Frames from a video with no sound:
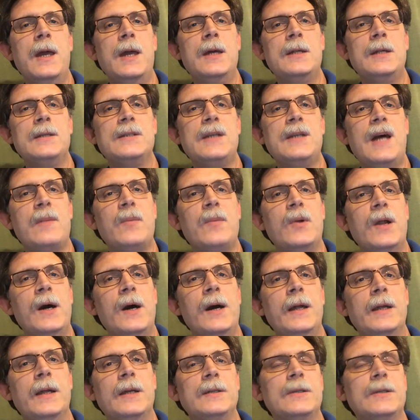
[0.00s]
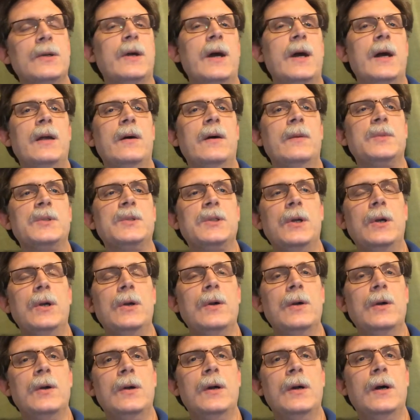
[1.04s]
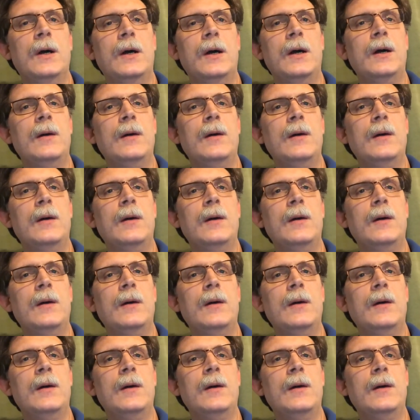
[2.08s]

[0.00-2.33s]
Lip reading: and Cyber Knight because they're kind of obscure.